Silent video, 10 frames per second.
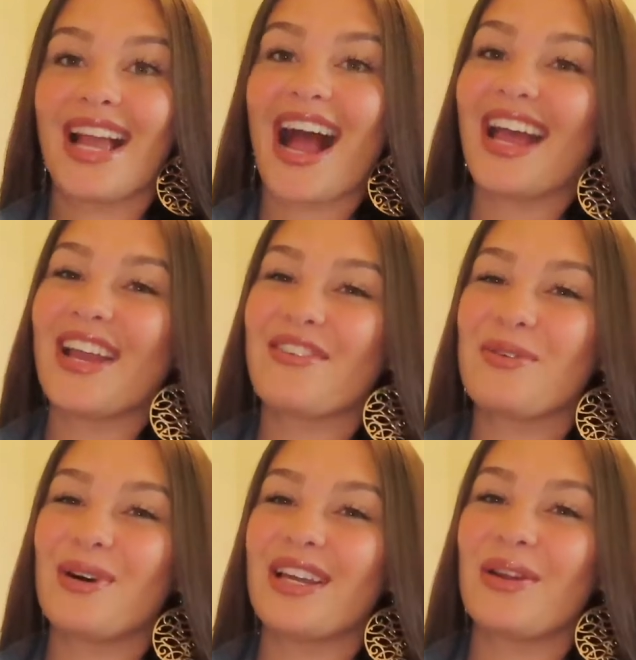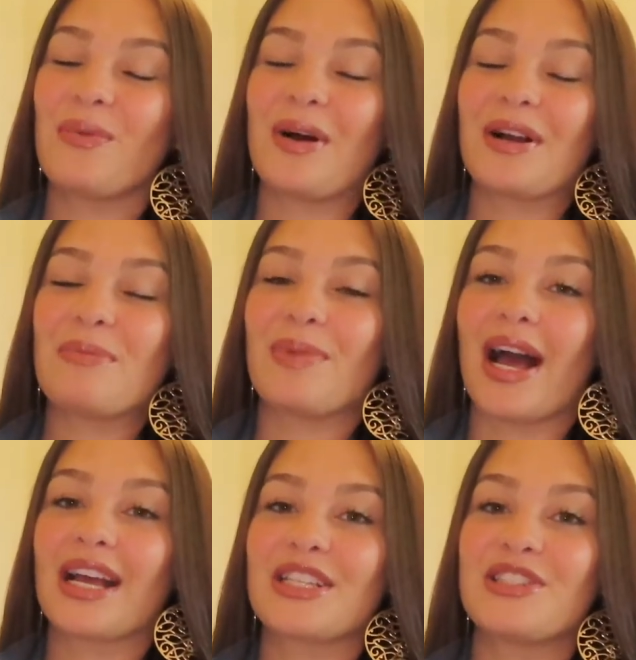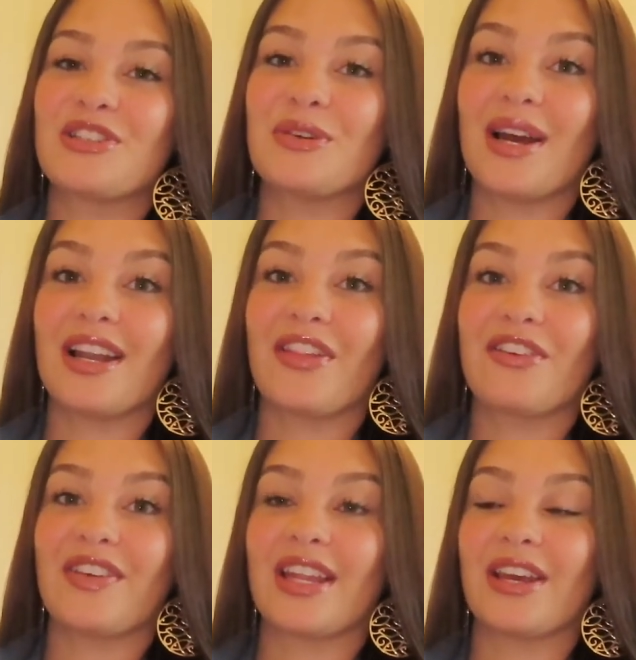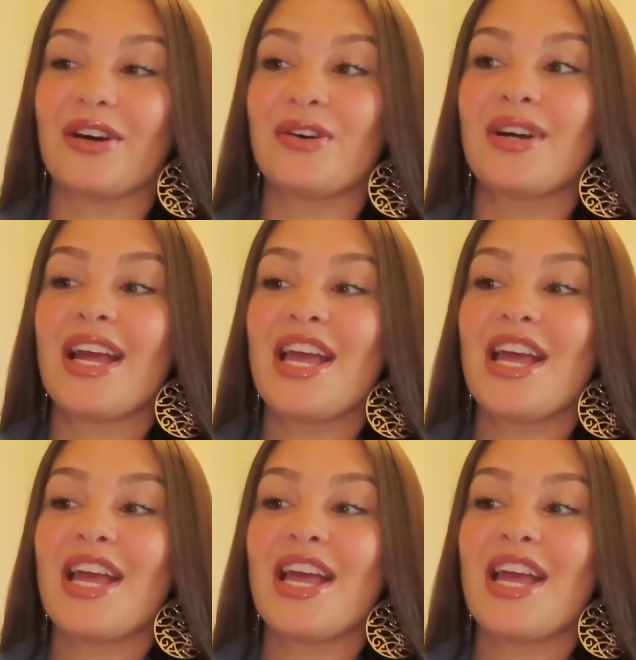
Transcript: Hi everyone, welcome back to another video.